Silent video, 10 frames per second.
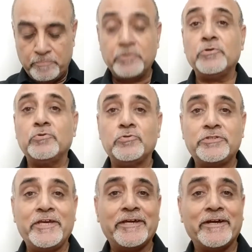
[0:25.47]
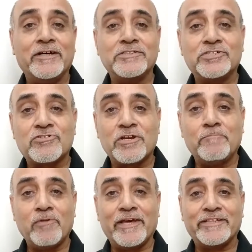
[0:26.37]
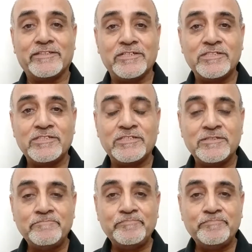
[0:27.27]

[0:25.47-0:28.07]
you take a strip like this